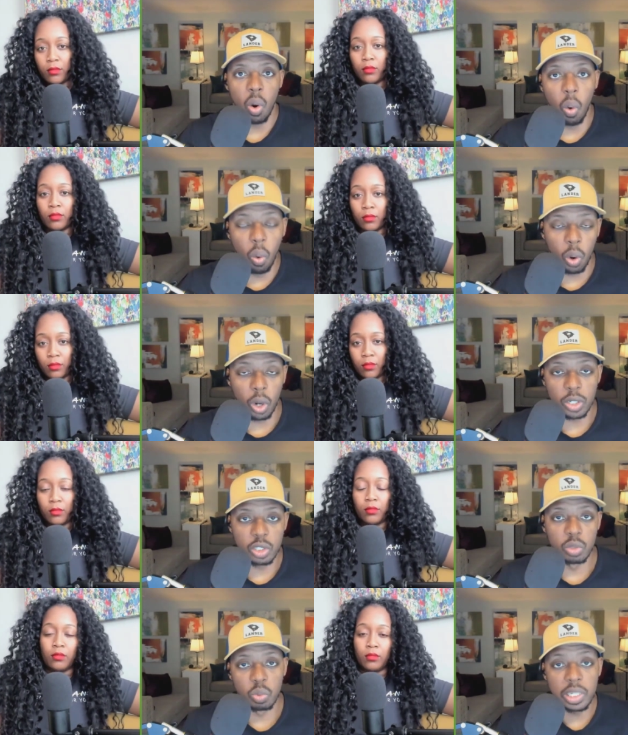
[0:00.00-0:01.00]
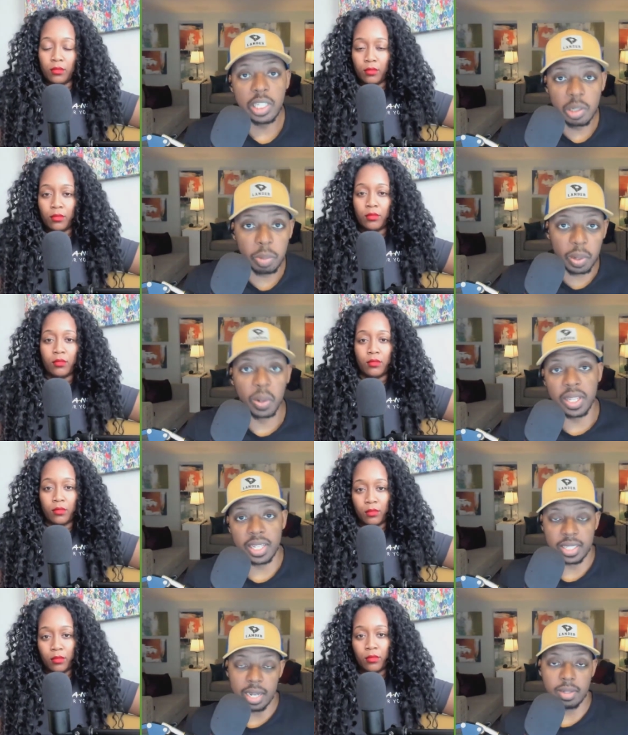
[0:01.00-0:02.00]
Speaker 1: or to redeploy
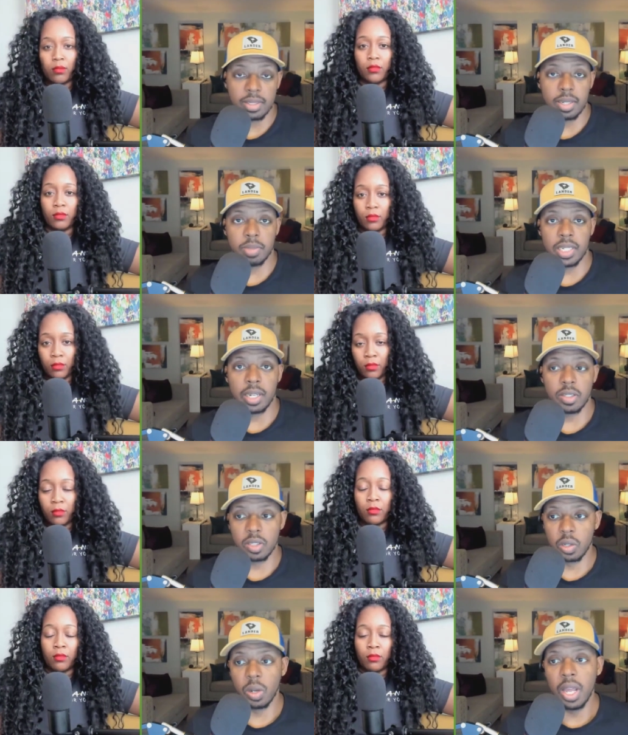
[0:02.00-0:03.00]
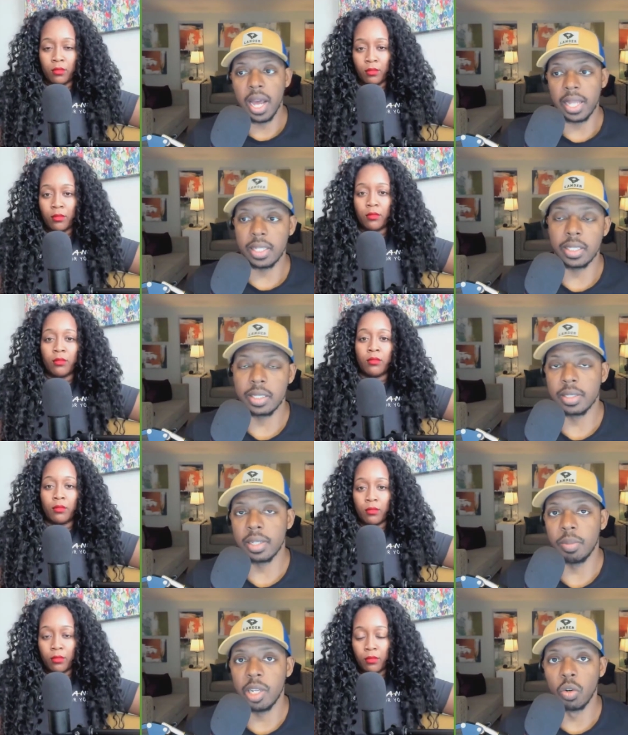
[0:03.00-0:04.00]
that time to something else so i think this is going
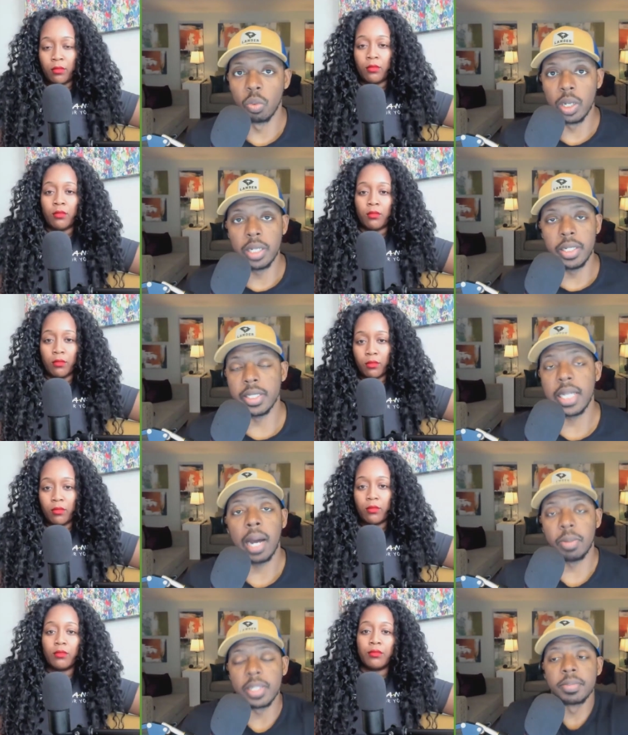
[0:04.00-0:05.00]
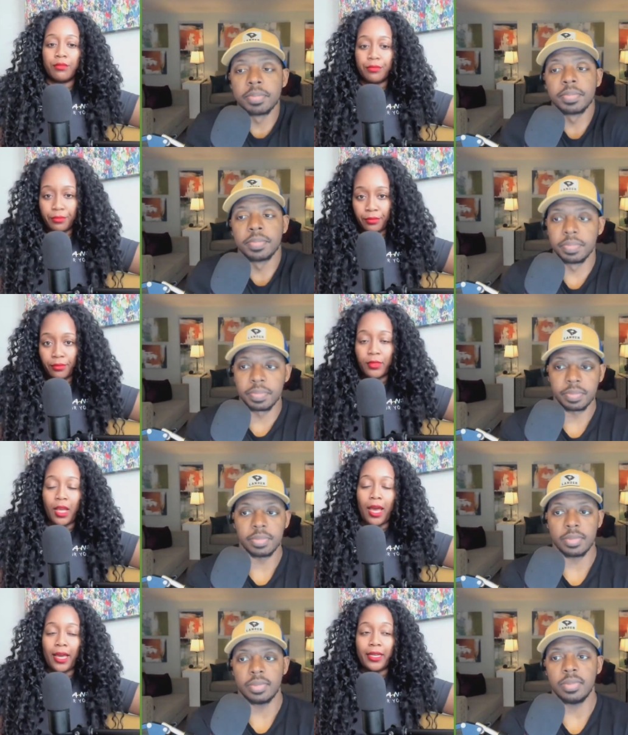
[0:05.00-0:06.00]
to be a really good topic
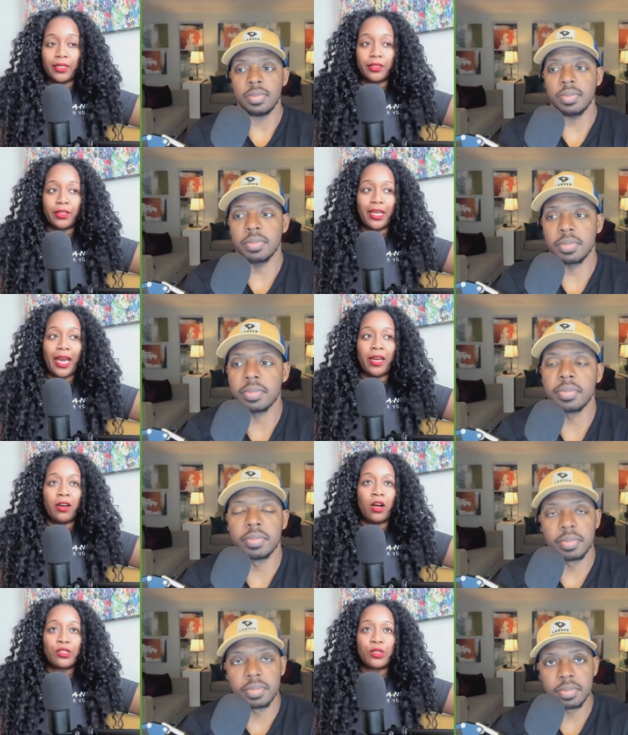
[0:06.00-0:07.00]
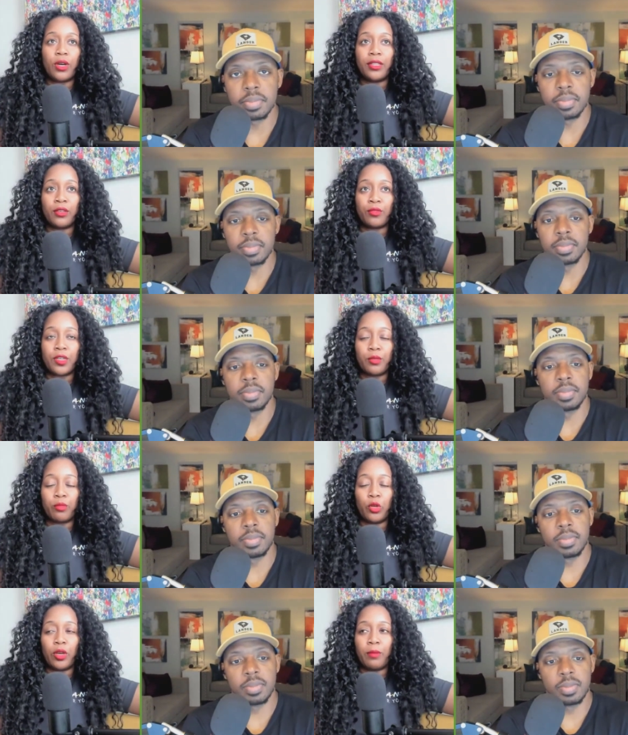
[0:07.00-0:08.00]
Speaker 2: I agree. I also on the
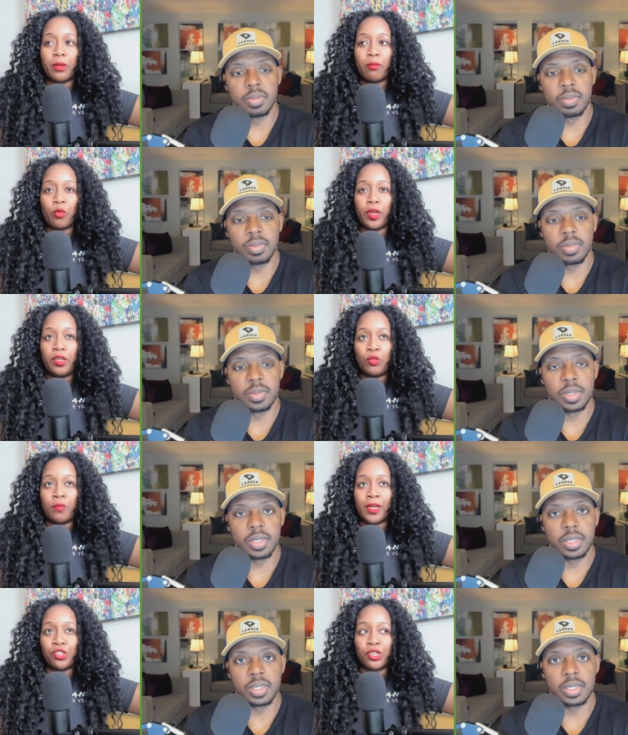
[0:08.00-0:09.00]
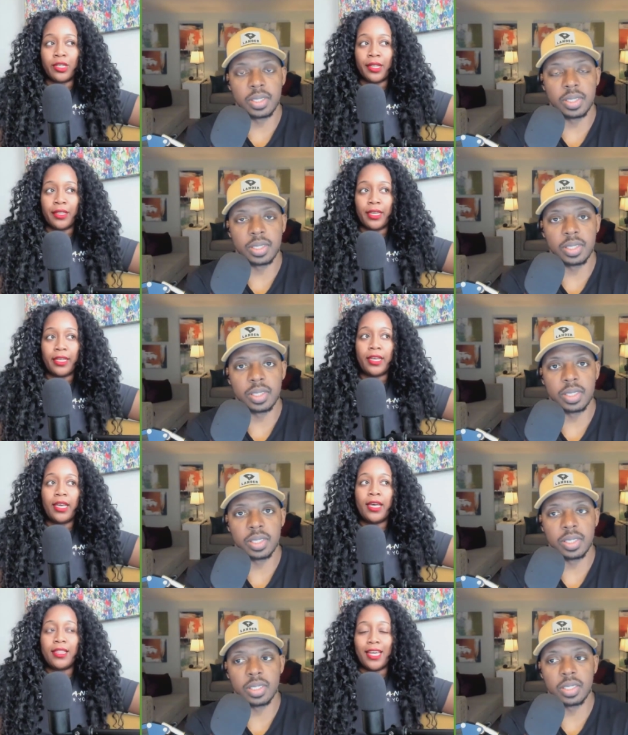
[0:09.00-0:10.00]
redeployment point you mentioned, I think
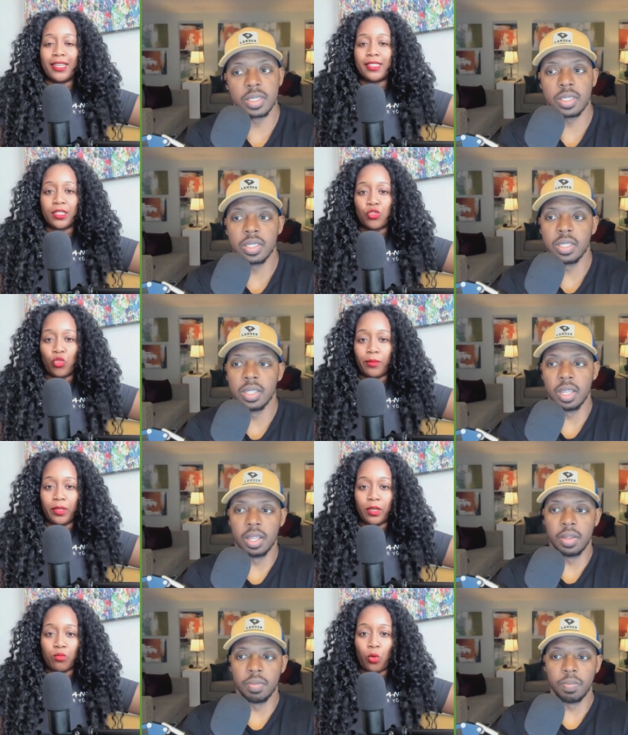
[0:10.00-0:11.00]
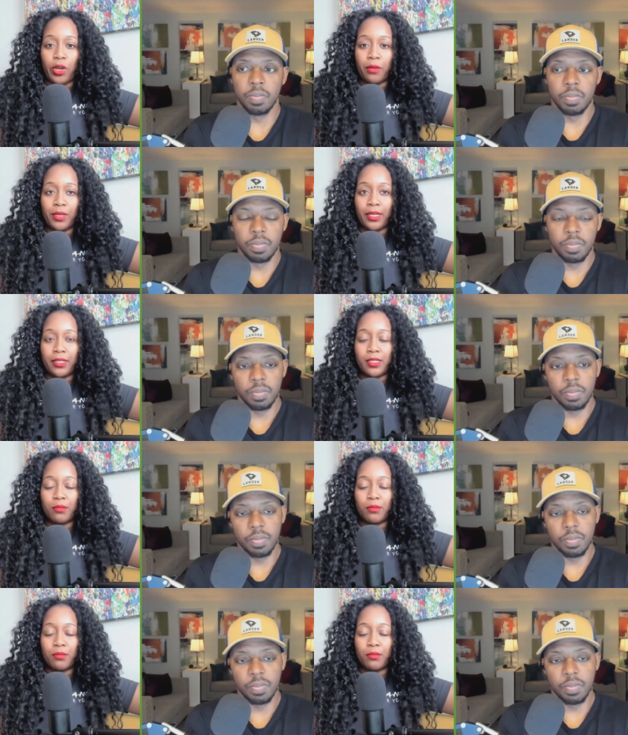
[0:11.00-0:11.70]
that is extremely important because